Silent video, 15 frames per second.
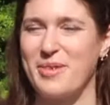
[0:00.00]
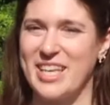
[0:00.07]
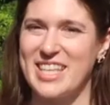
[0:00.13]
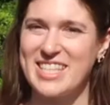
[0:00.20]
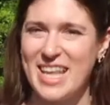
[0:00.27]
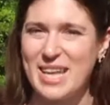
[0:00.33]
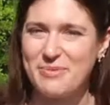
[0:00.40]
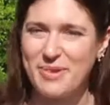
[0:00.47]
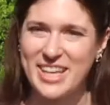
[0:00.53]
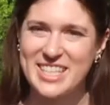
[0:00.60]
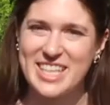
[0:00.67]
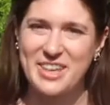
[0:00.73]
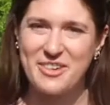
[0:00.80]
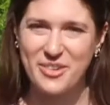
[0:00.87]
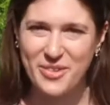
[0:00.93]
we are
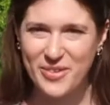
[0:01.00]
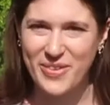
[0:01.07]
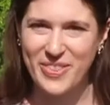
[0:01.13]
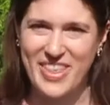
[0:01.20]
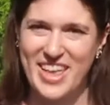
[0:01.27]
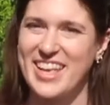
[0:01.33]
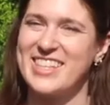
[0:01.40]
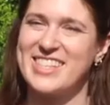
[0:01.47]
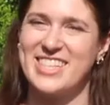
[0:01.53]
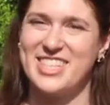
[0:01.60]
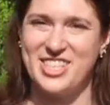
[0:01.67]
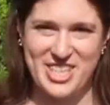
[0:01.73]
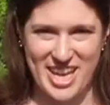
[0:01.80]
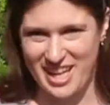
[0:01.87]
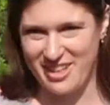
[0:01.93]
celebrating all things
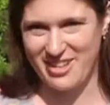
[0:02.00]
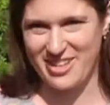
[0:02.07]
Jane